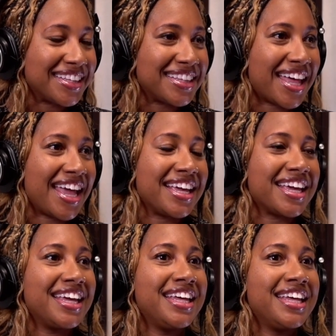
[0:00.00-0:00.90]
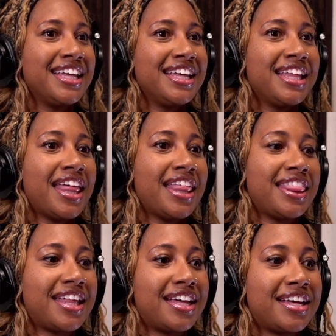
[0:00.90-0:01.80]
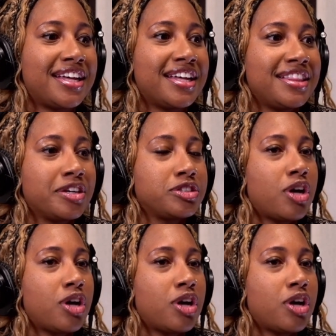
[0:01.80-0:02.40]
Like there's